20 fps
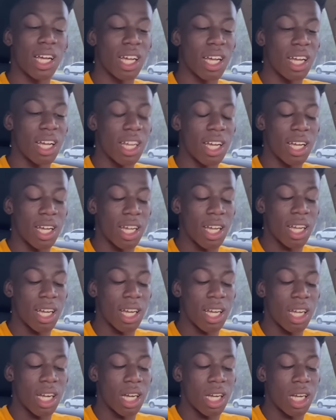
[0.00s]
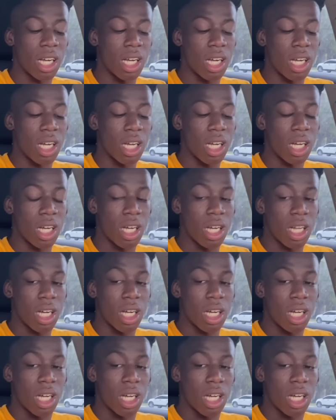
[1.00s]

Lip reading: Nothing is said.